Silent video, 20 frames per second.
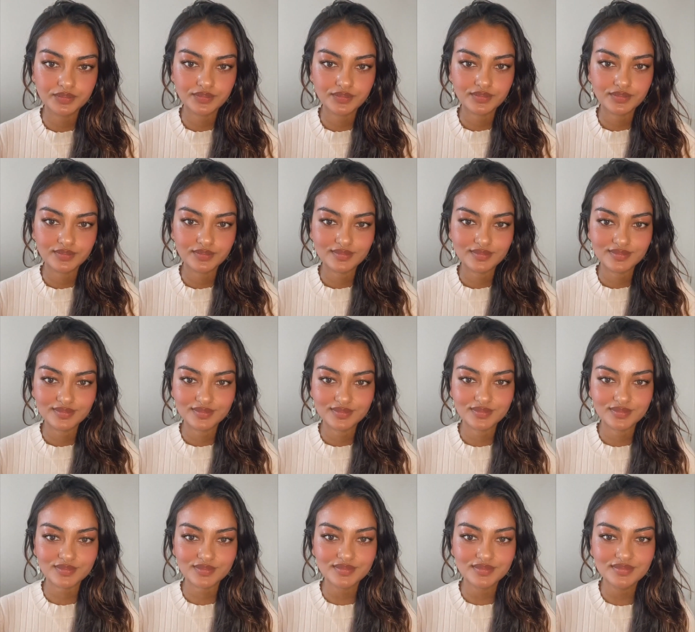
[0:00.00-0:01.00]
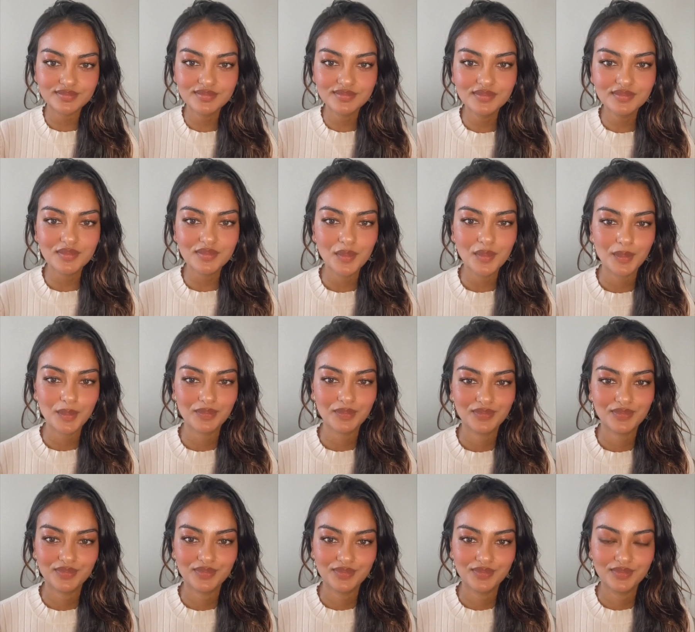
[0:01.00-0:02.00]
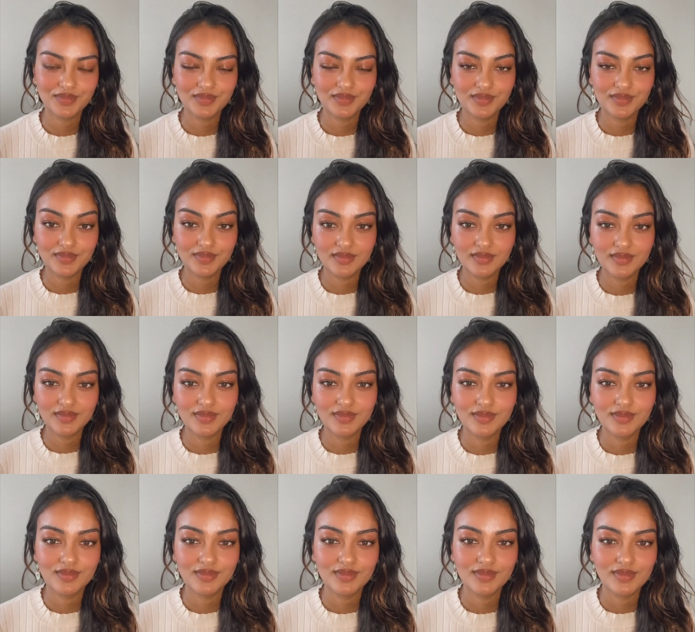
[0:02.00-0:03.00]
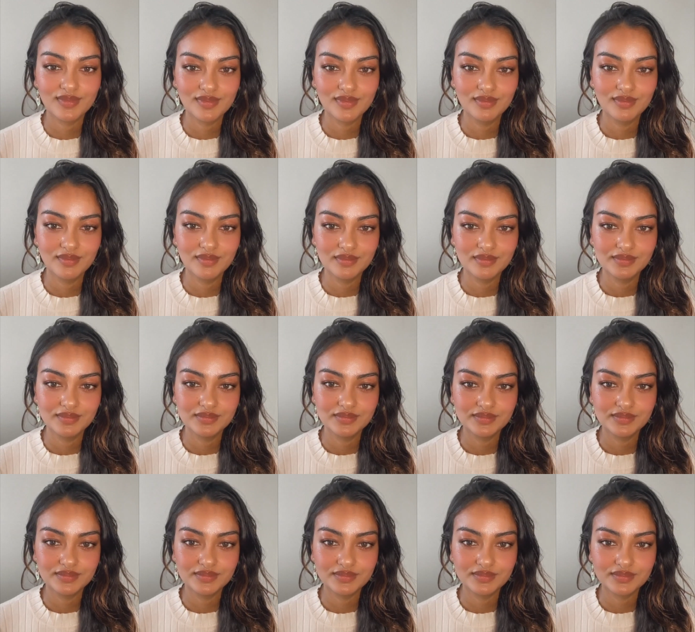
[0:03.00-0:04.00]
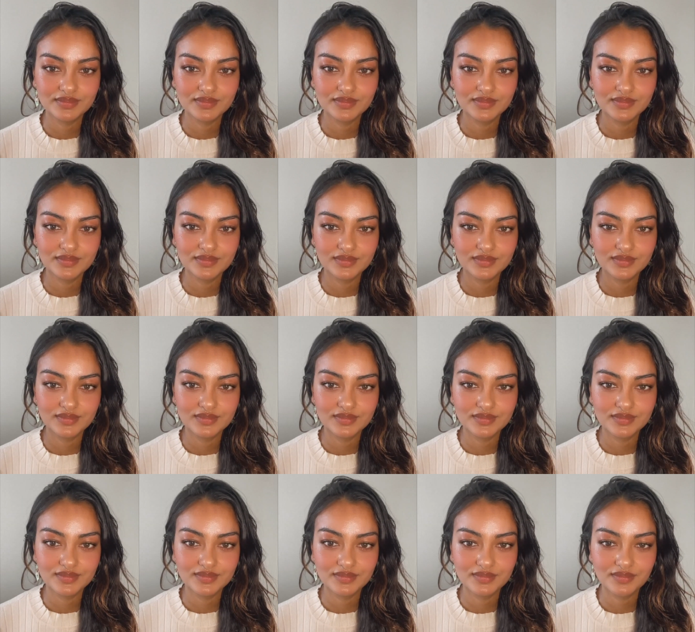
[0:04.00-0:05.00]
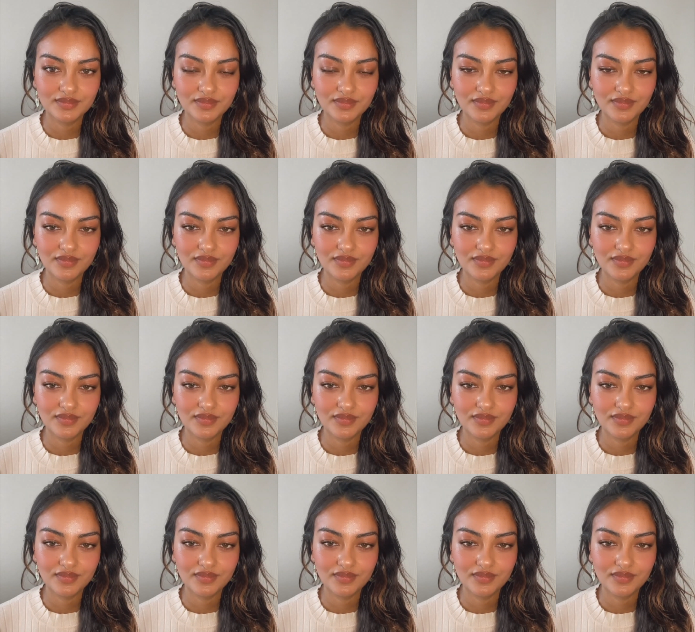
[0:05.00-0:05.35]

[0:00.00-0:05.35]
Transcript: (no one is talking)